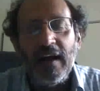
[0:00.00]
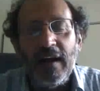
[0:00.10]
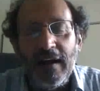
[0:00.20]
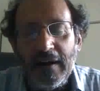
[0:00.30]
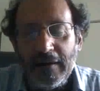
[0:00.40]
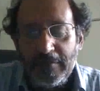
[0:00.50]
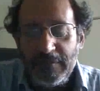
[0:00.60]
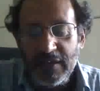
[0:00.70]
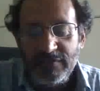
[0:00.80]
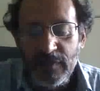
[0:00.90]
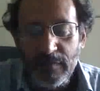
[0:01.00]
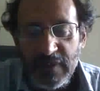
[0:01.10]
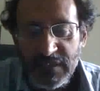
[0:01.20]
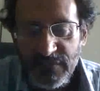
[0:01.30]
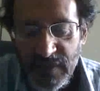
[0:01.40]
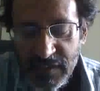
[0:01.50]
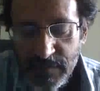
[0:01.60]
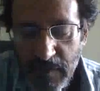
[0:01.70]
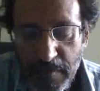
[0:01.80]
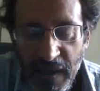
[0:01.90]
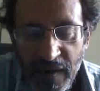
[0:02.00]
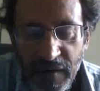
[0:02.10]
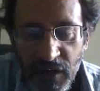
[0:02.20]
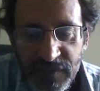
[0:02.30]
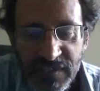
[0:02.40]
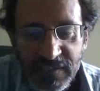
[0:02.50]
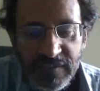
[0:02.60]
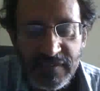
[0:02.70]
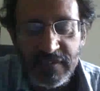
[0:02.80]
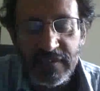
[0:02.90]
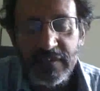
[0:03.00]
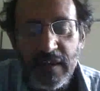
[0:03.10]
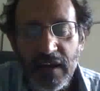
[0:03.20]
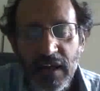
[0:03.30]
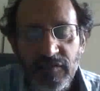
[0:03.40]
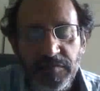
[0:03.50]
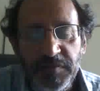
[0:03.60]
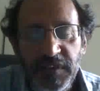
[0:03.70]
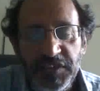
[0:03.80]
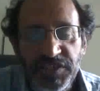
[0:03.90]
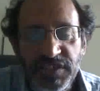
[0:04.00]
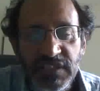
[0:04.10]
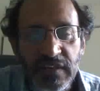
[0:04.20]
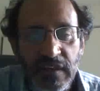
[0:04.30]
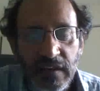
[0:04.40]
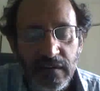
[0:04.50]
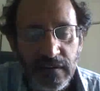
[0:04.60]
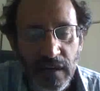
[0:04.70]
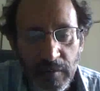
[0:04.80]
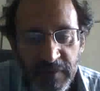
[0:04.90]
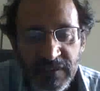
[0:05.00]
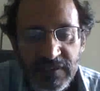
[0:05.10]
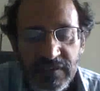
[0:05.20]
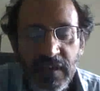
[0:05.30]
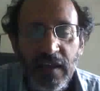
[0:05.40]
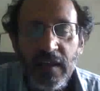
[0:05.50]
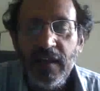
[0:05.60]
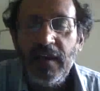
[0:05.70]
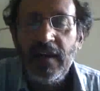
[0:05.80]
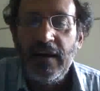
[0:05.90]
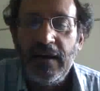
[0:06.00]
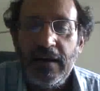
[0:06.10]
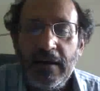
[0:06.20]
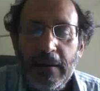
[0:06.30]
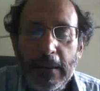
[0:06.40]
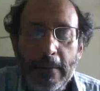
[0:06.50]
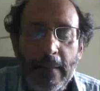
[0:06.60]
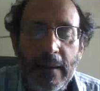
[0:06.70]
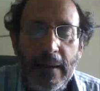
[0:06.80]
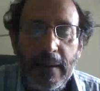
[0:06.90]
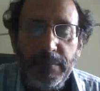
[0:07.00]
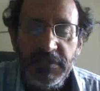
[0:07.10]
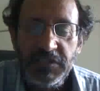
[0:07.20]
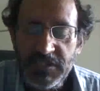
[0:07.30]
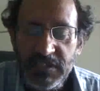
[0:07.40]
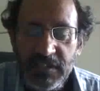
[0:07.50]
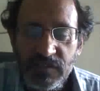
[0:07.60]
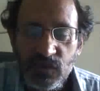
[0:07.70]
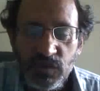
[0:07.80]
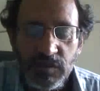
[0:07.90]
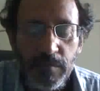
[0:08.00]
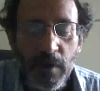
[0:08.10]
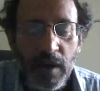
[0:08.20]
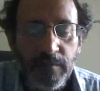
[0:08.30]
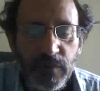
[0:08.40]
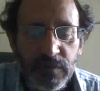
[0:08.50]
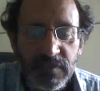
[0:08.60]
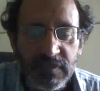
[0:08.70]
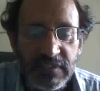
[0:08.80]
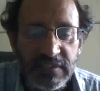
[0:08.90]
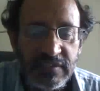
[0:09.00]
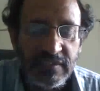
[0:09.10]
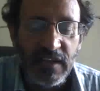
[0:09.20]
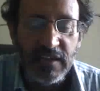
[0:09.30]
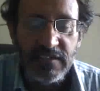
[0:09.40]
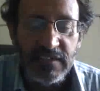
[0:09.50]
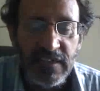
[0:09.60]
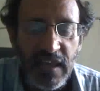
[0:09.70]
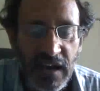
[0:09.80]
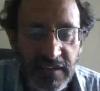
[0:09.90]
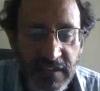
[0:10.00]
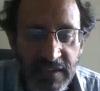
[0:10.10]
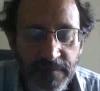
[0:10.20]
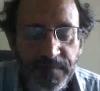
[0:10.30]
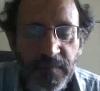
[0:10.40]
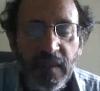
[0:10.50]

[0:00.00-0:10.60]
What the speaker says: As far as my background is concerned, I have a PhD in economics. I have been teaching at SUNY Brockport since 1990.